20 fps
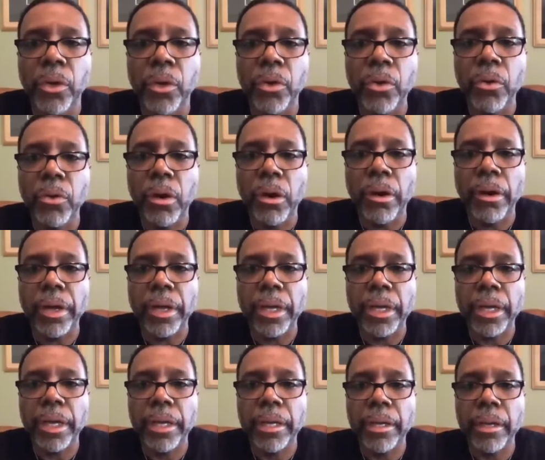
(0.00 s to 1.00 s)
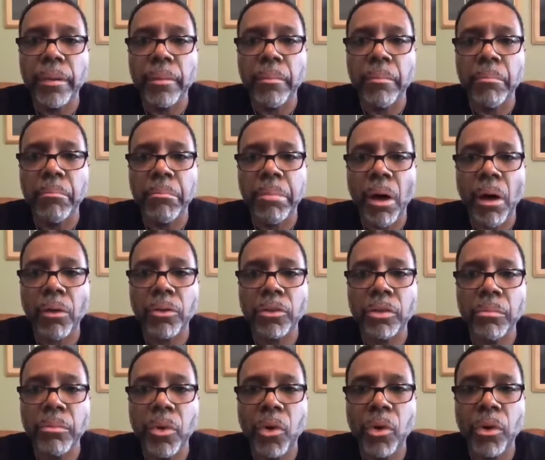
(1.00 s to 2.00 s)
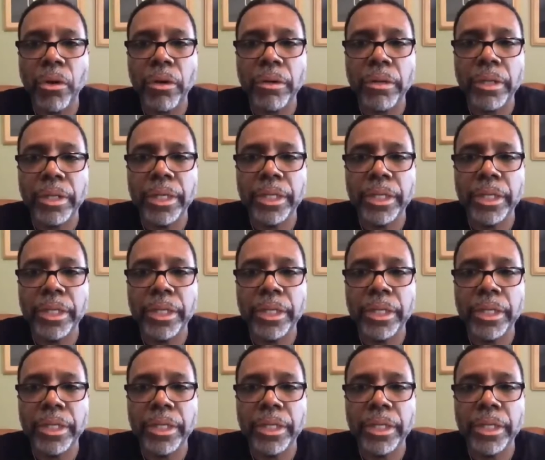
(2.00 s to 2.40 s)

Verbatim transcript: who are in Baltimore